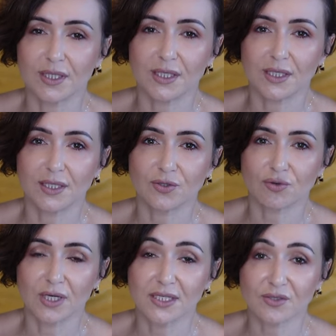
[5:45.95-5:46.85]
it
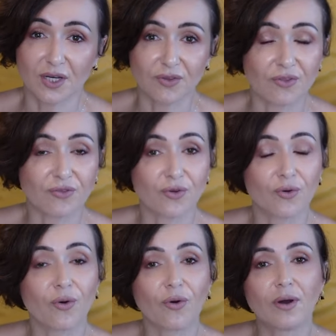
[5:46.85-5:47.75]
really strengthens your
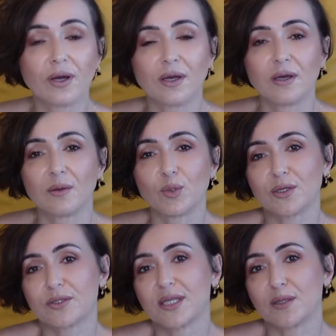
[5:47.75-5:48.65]
core
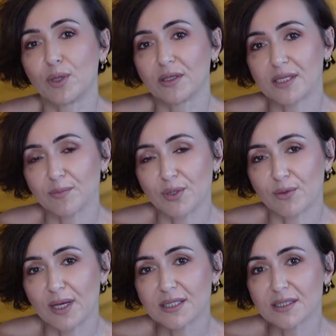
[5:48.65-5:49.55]
because it builds up your
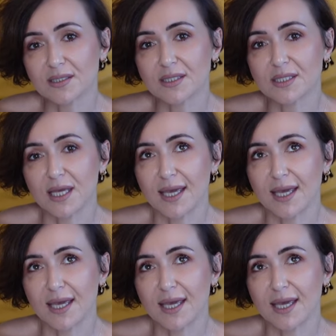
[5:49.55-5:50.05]
muscles.